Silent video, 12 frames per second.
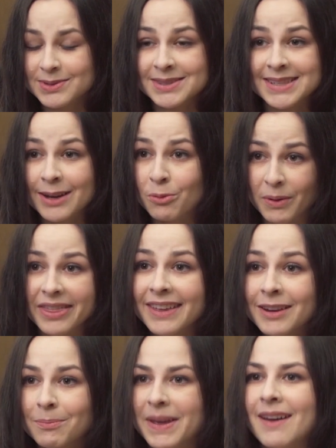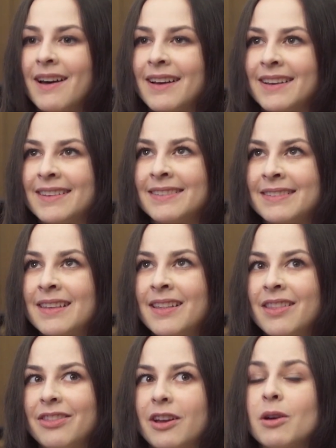Stick with it, because
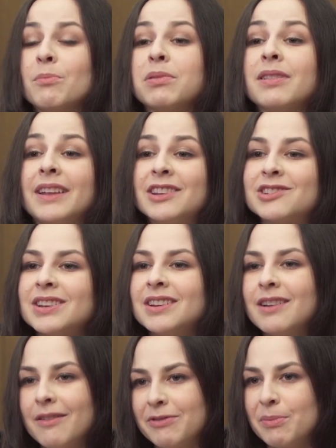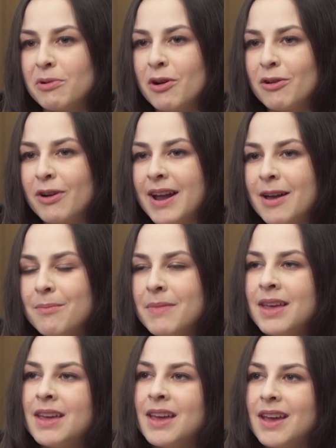the completion of the program,
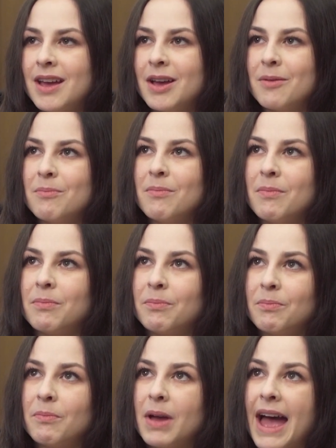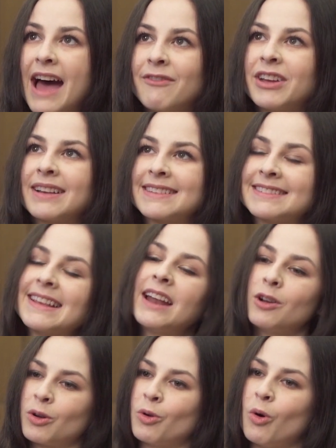having
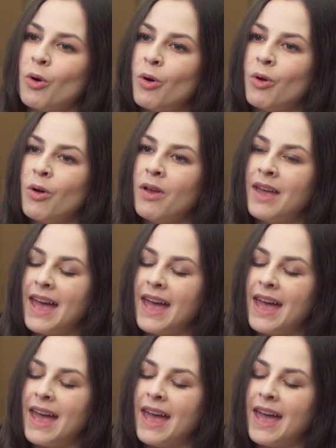set a goal